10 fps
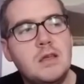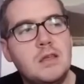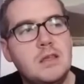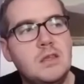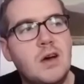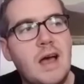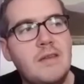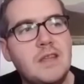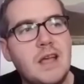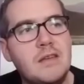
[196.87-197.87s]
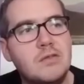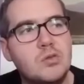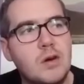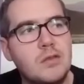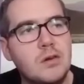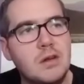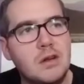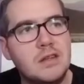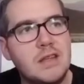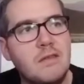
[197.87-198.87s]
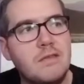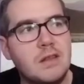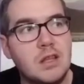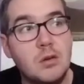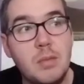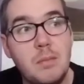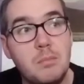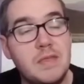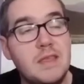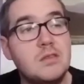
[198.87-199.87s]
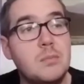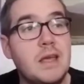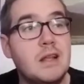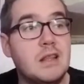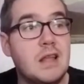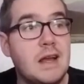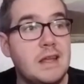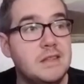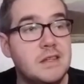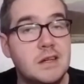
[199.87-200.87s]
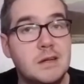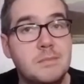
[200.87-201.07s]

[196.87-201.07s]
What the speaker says: you'll have to kind of sort through it yourself a little bit, but this will make it a lot easier.